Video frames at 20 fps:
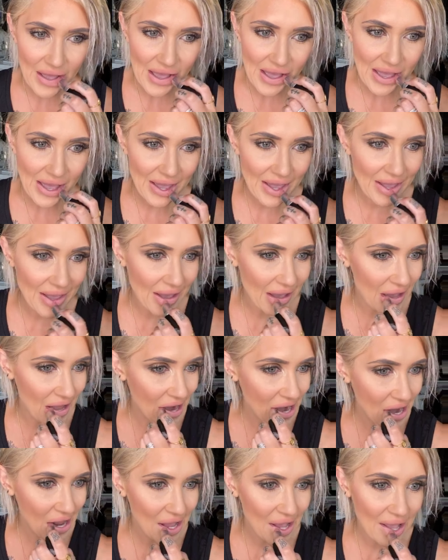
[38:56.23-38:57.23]

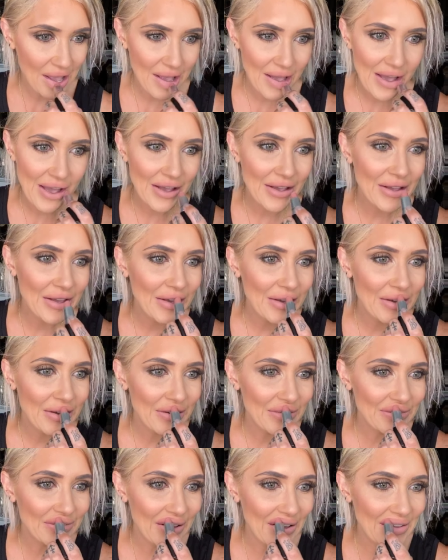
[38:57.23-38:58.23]
And
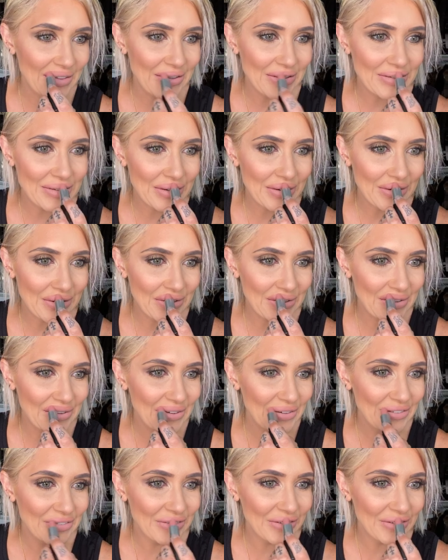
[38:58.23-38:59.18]
Apply this all over.